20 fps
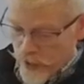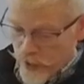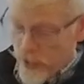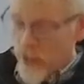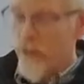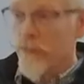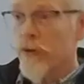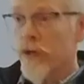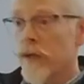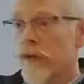he,
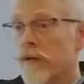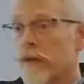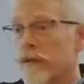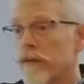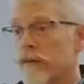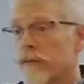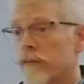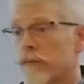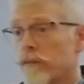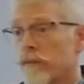even
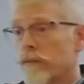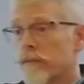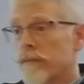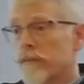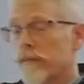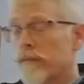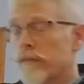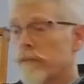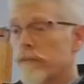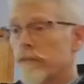
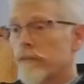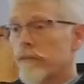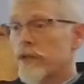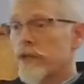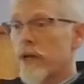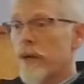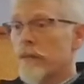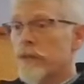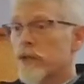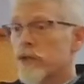
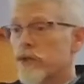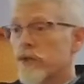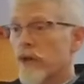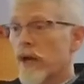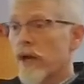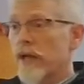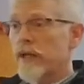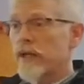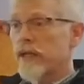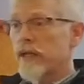
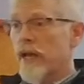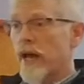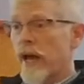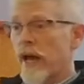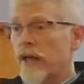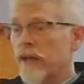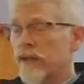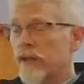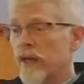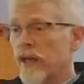demonstrated
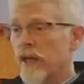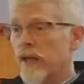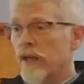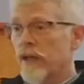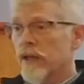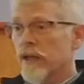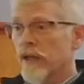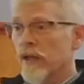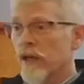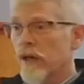at
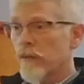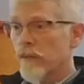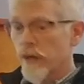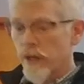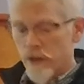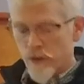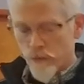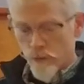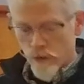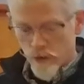the
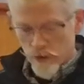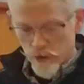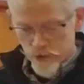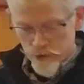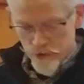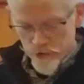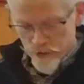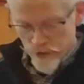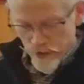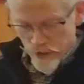Columbian
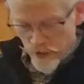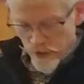World's